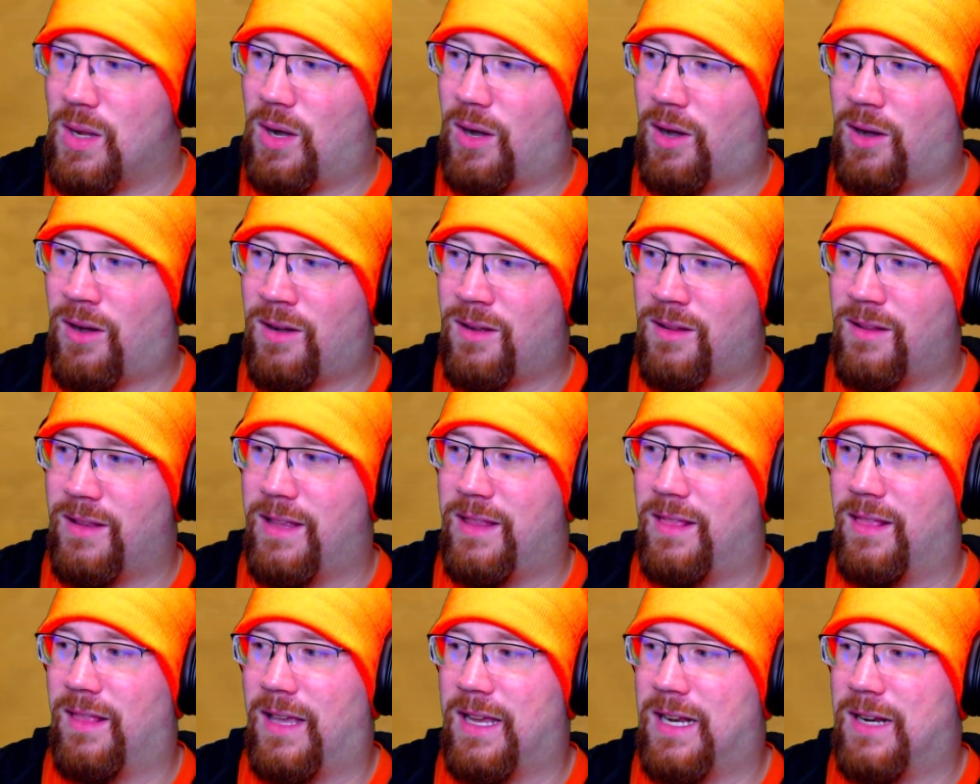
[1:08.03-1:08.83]
All
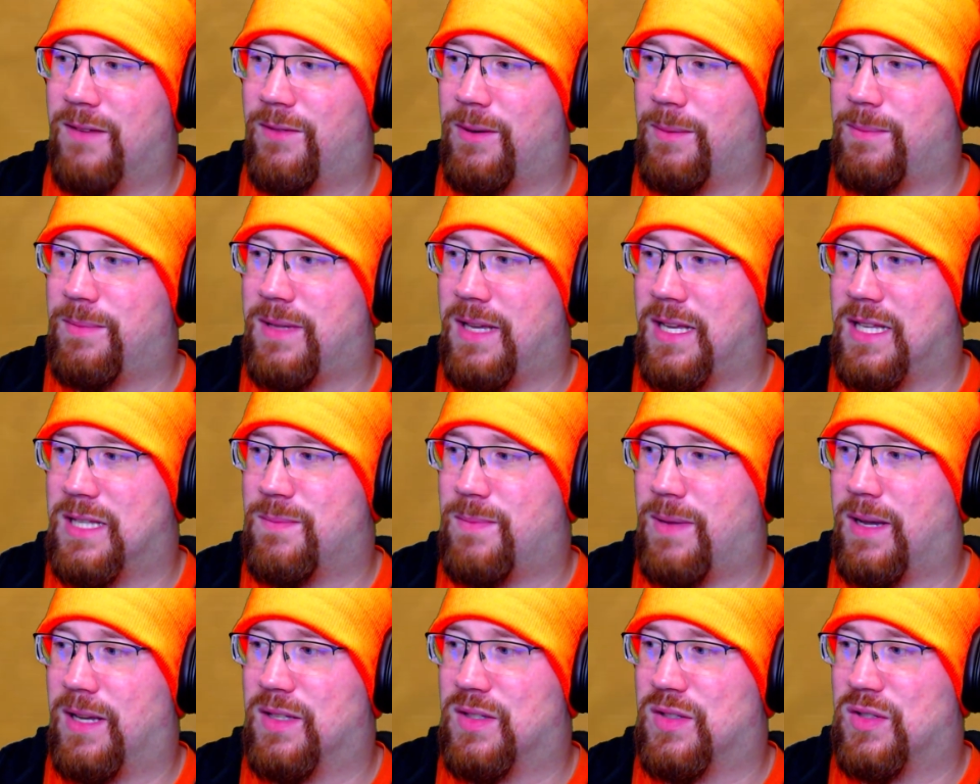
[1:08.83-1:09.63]
in light of updates
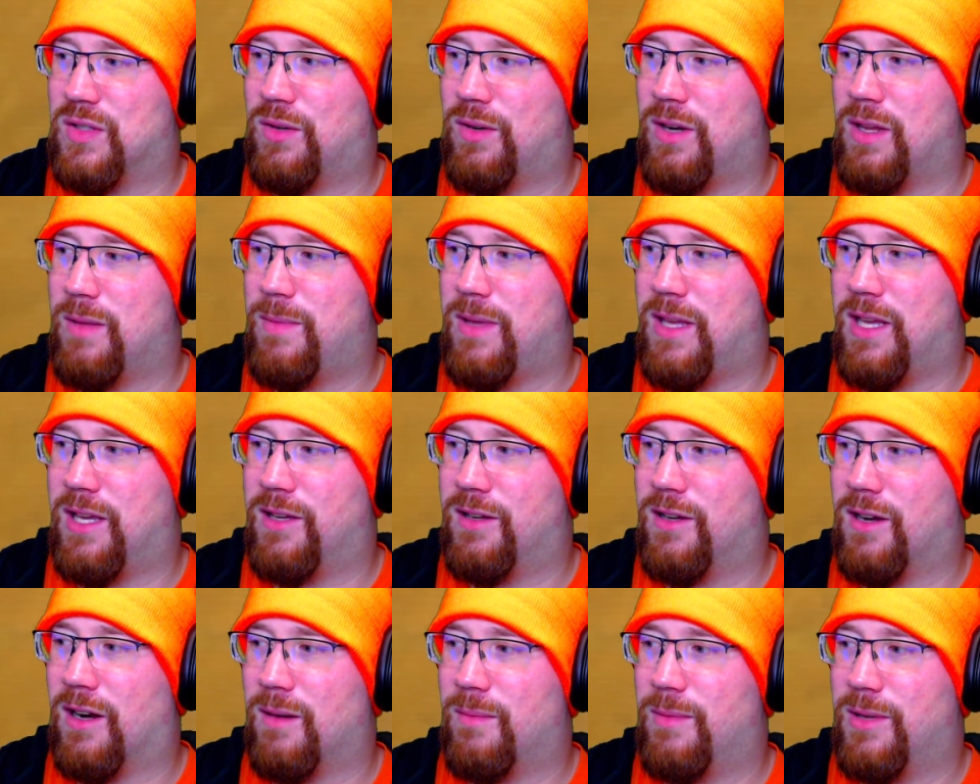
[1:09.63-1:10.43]
by Sony
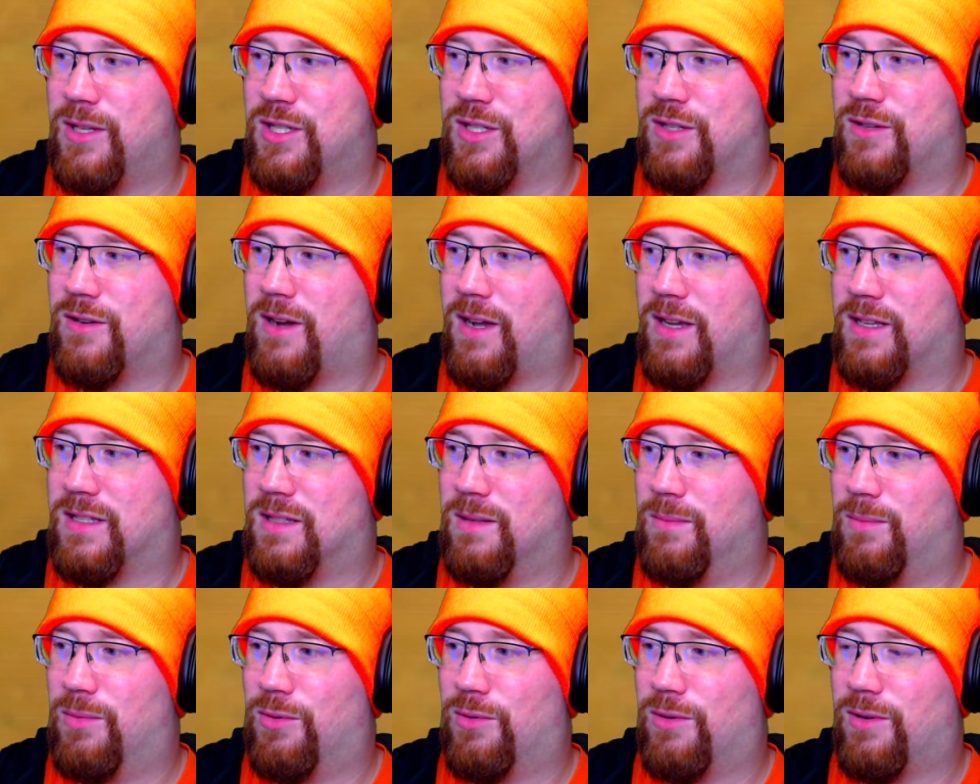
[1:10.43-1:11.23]
being garbage across
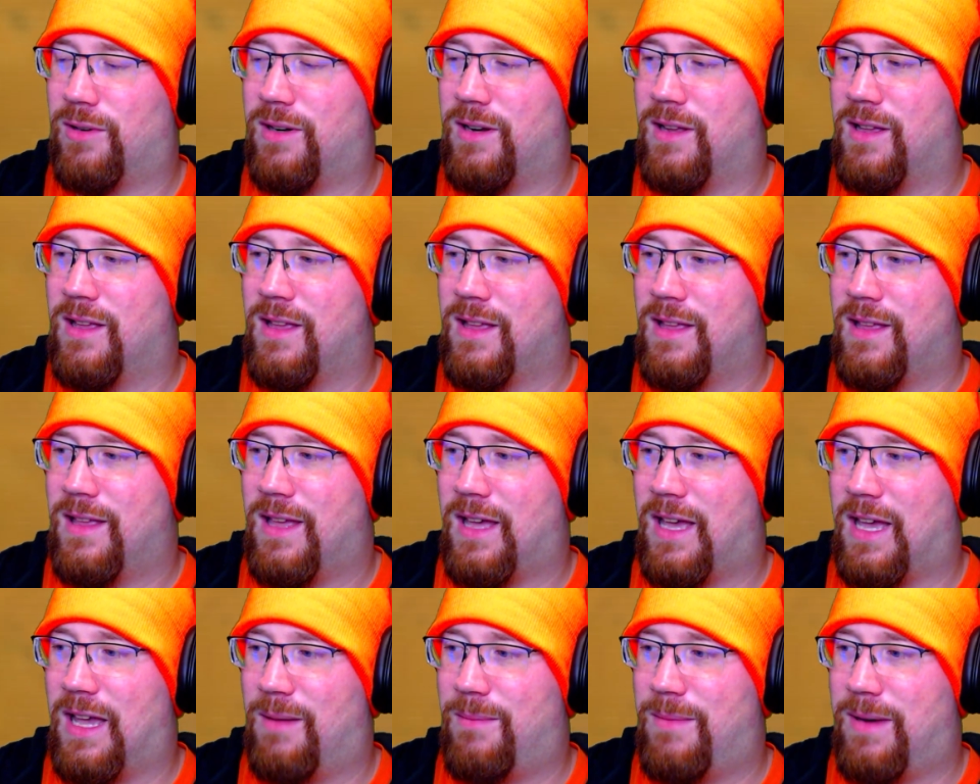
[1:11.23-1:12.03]
the board,
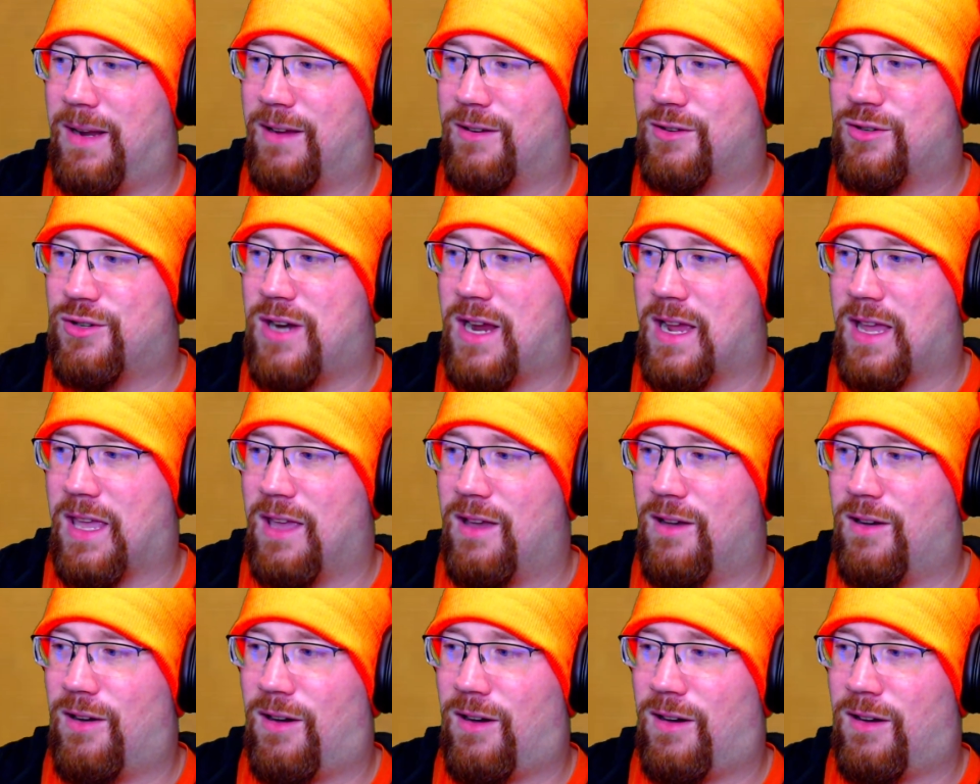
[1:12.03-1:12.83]
I am now
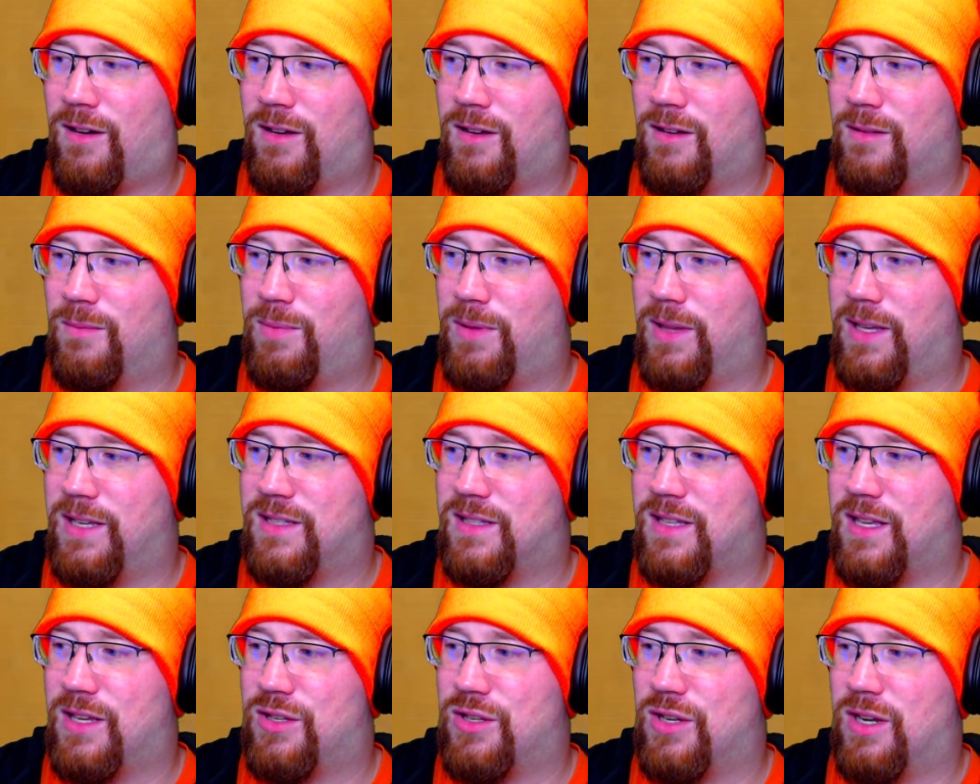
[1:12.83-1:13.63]
tracking all
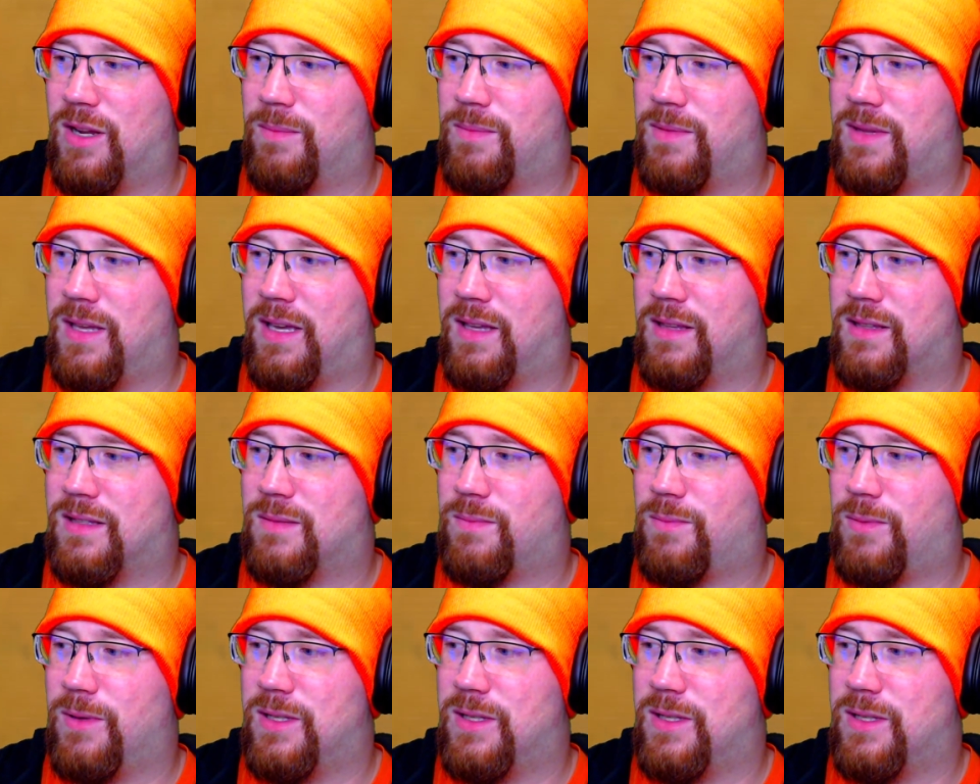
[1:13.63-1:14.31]
PlayStation updates.